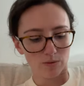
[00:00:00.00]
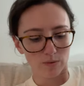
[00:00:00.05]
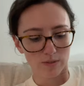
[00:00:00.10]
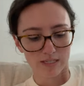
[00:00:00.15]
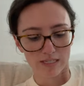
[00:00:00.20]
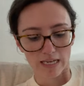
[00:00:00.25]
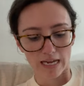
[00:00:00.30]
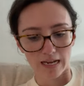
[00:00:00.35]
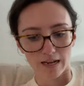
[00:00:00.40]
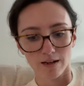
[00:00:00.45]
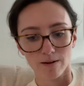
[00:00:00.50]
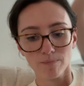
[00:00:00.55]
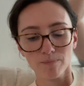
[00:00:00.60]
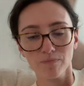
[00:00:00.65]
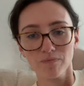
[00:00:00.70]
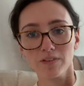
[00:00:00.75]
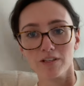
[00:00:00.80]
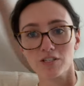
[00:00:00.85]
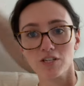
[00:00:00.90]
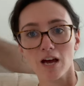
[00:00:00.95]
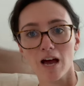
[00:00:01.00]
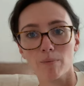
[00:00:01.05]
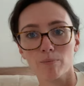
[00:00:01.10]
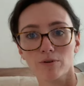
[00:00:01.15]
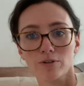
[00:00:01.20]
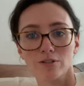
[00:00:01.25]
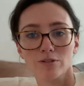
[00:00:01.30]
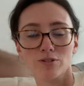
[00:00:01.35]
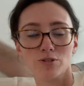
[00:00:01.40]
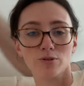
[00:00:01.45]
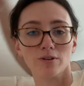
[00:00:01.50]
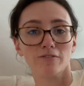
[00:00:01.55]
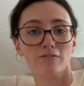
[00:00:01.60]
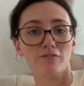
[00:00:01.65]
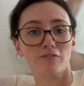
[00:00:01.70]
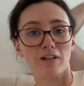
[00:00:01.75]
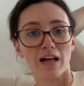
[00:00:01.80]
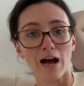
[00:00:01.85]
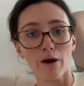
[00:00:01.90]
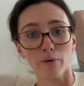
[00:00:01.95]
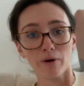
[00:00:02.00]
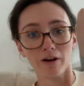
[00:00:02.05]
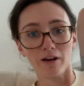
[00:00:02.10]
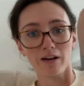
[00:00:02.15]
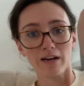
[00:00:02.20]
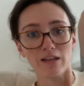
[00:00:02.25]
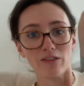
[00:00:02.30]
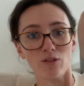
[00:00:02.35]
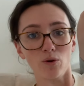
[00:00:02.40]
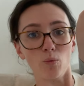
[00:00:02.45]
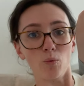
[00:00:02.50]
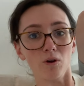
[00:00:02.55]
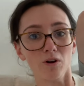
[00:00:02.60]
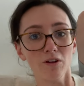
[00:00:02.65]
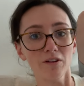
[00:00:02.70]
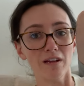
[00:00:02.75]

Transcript: was like the top producer of flour in the world